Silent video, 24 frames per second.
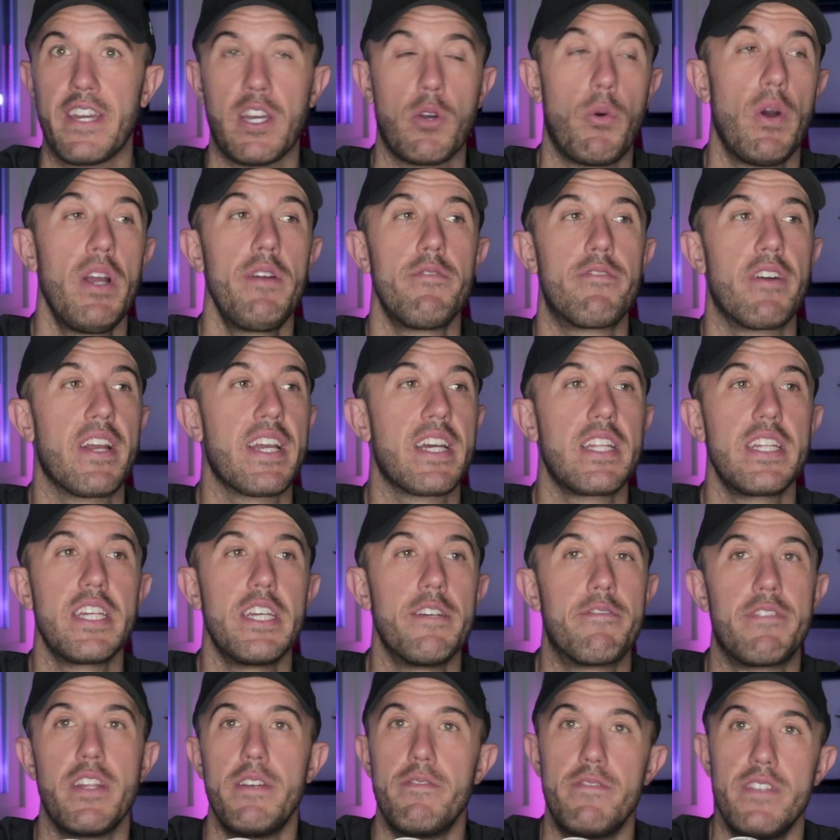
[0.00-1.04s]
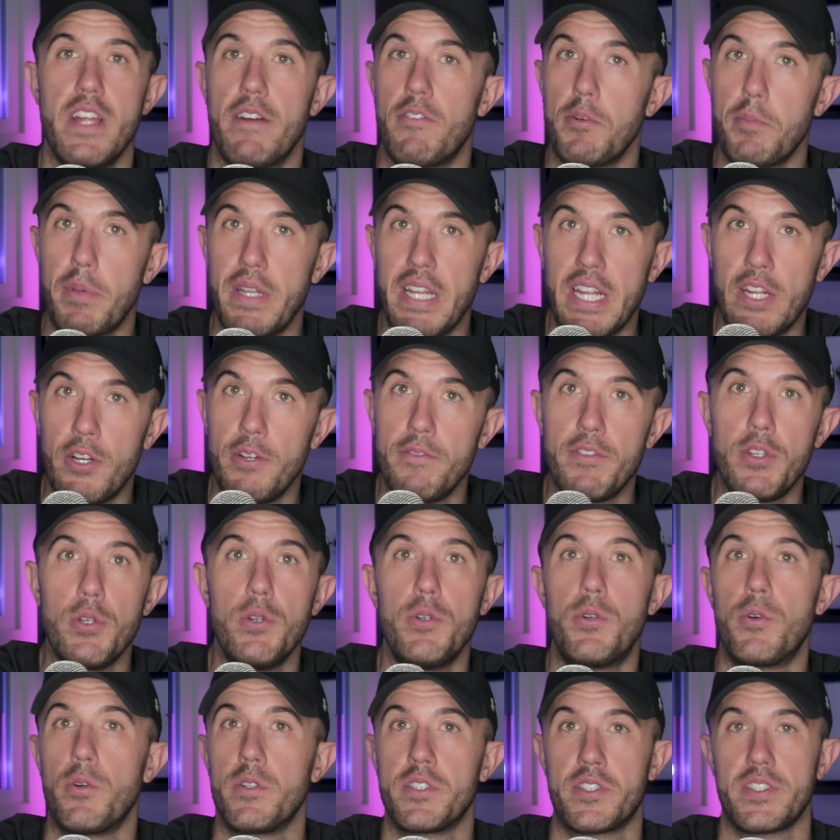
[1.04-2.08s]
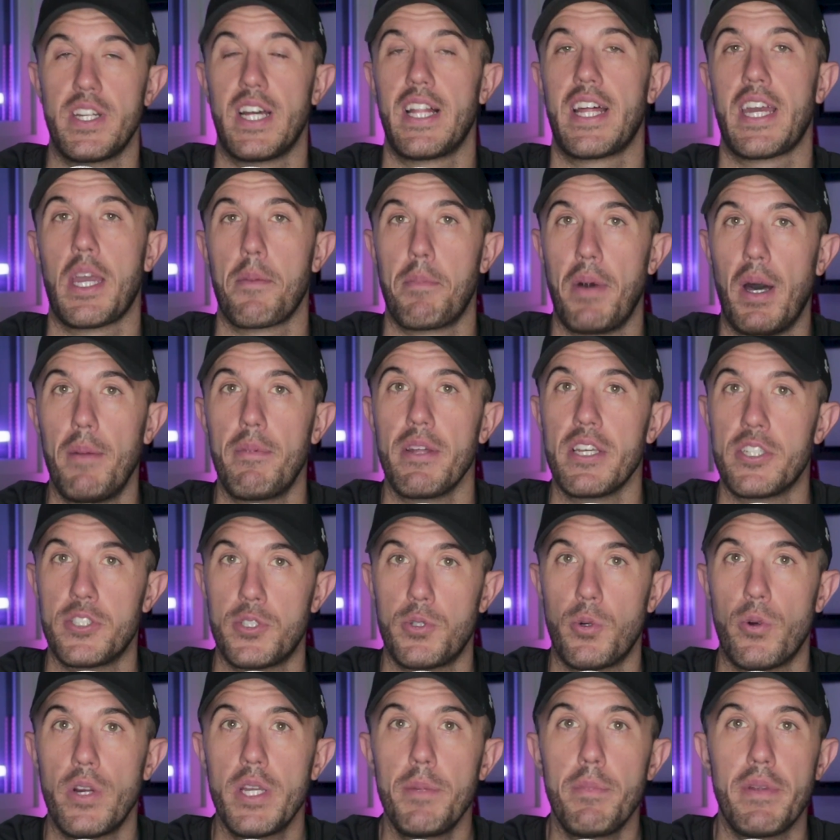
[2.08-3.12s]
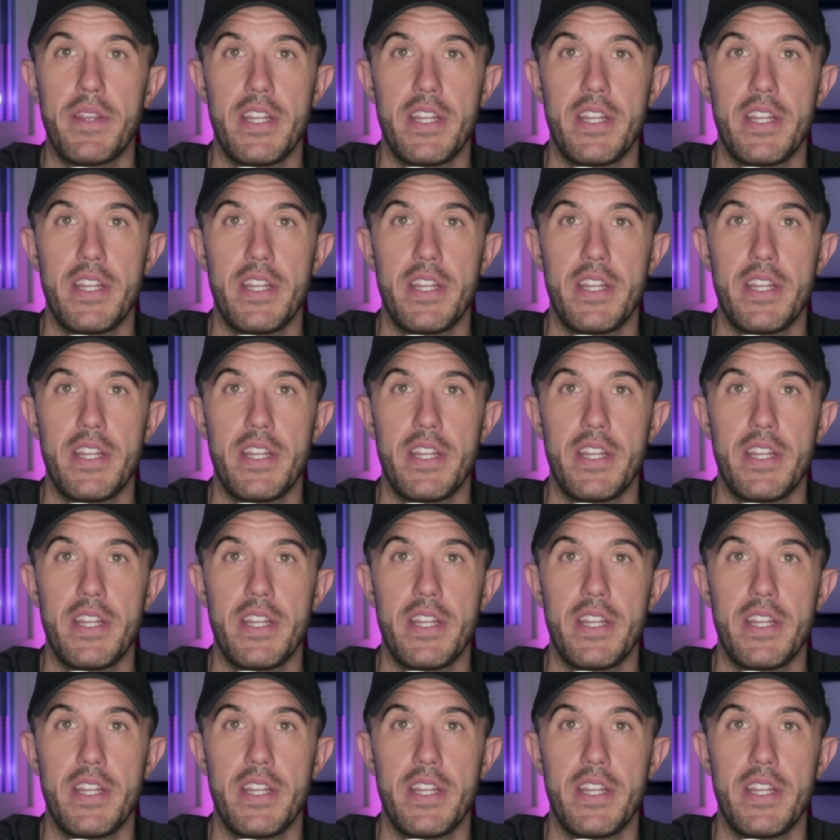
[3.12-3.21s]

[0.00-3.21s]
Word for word: And quite frankly, if they've never been interviewed or it's not like a public story,